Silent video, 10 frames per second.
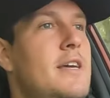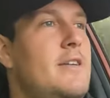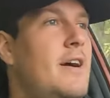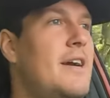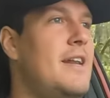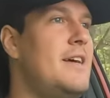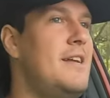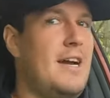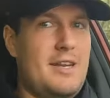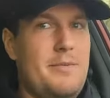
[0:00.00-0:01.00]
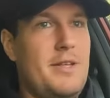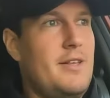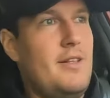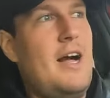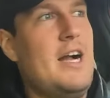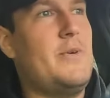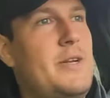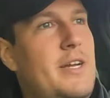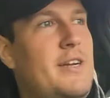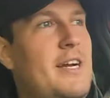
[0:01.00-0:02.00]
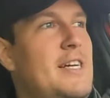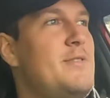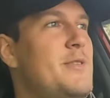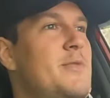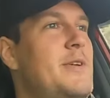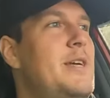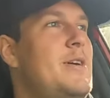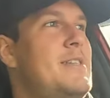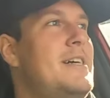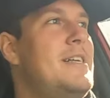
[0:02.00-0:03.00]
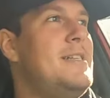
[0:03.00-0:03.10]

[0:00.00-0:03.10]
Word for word: You know, I gotta I gotta be a little awkward here, guys, for the video because I